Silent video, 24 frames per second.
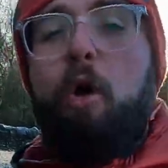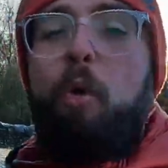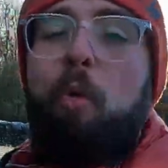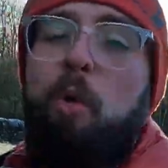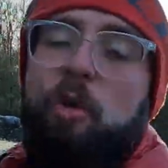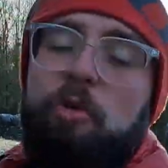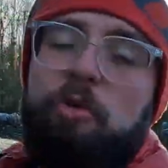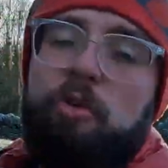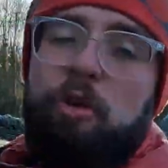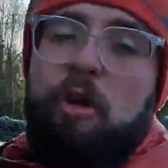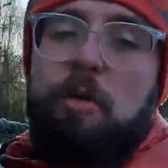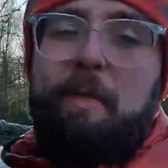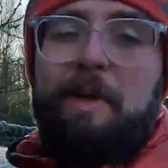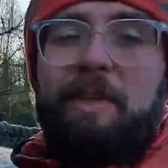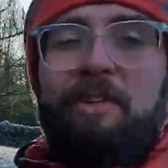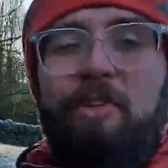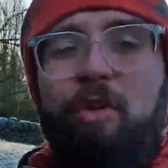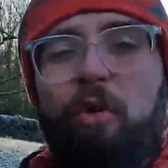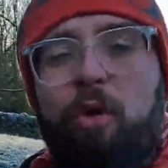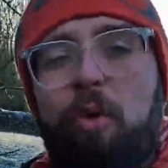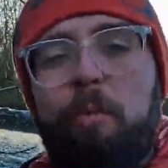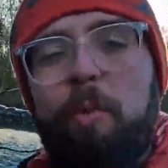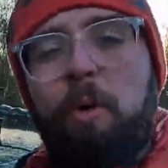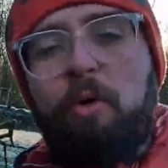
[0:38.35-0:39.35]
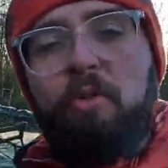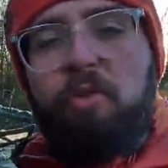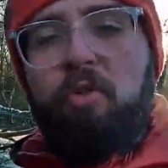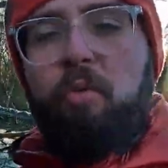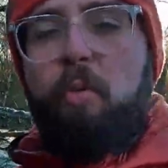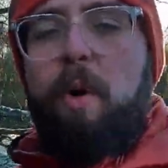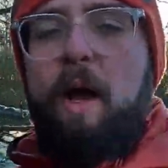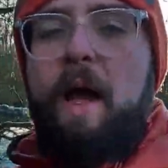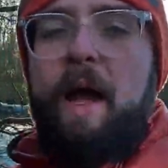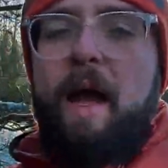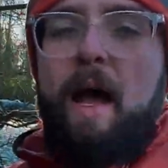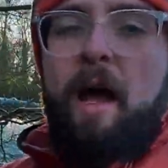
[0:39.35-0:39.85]
what's going to be suitable to
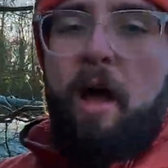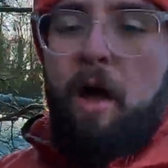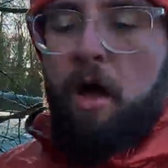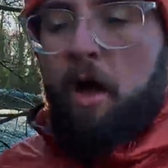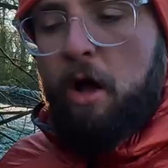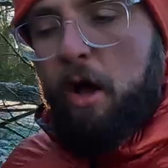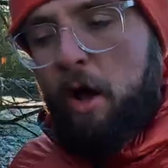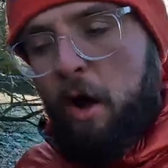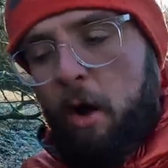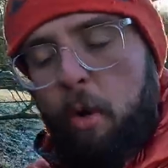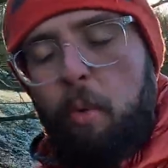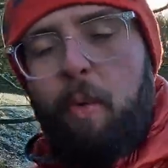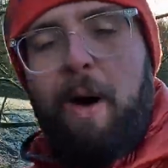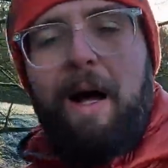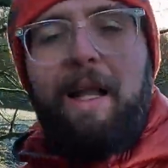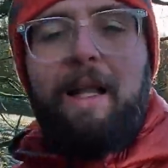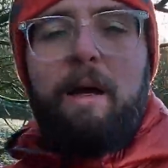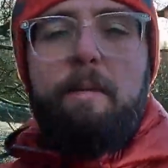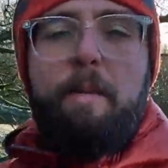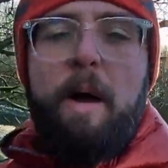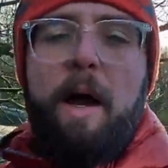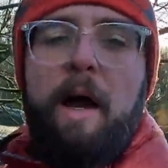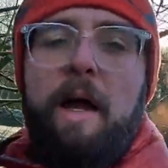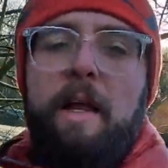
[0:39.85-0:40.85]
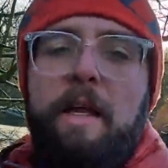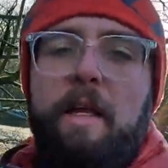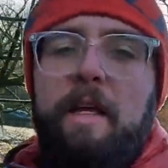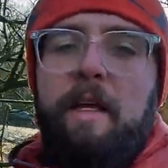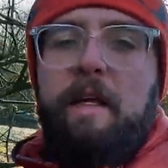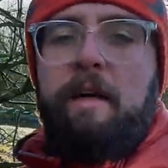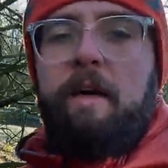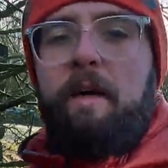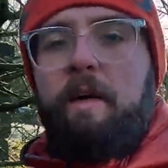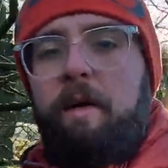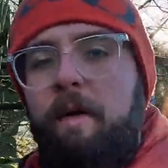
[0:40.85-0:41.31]
wear while I'm hiking.